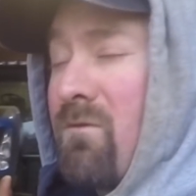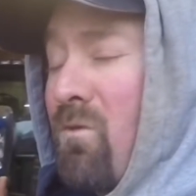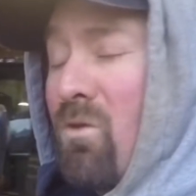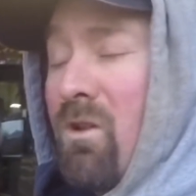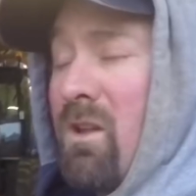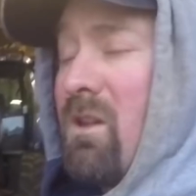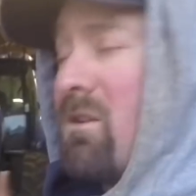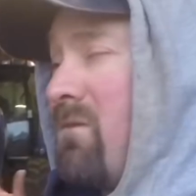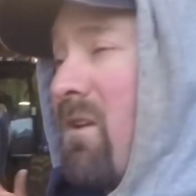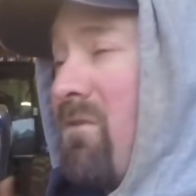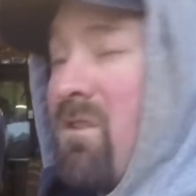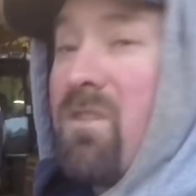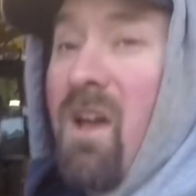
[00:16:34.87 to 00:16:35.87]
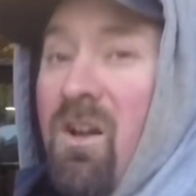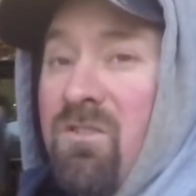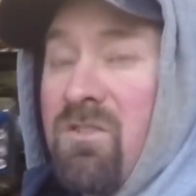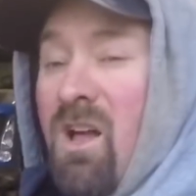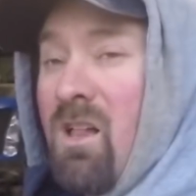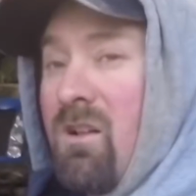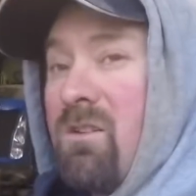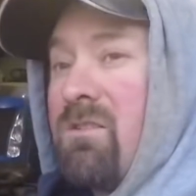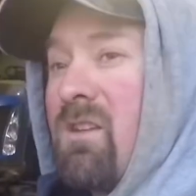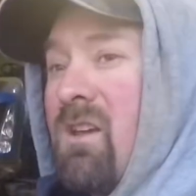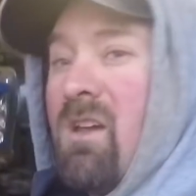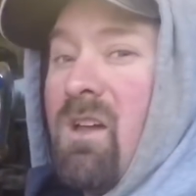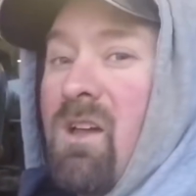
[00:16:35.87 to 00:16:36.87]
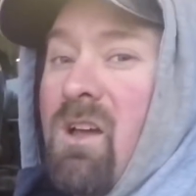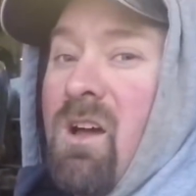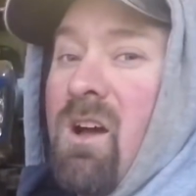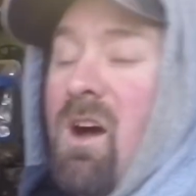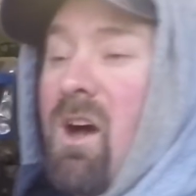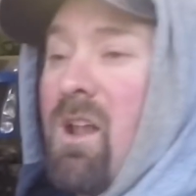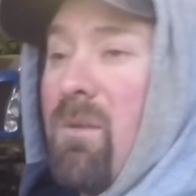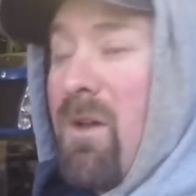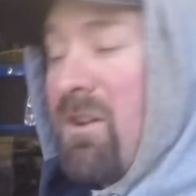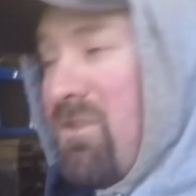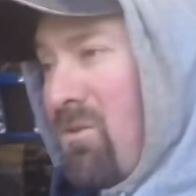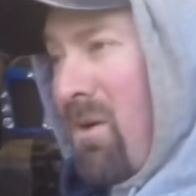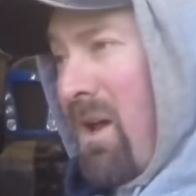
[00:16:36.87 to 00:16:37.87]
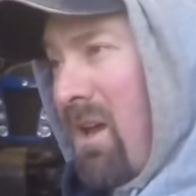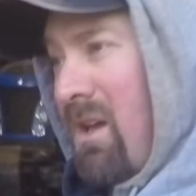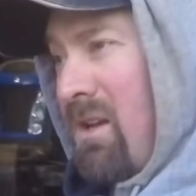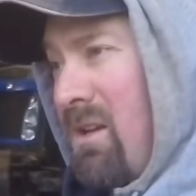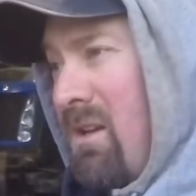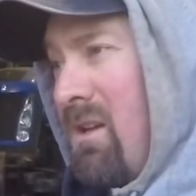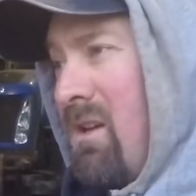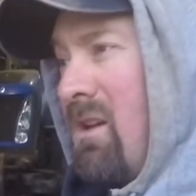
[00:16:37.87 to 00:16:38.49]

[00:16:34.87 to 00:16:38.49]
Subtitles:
$40,000 or $50,000 on a mixer wagon,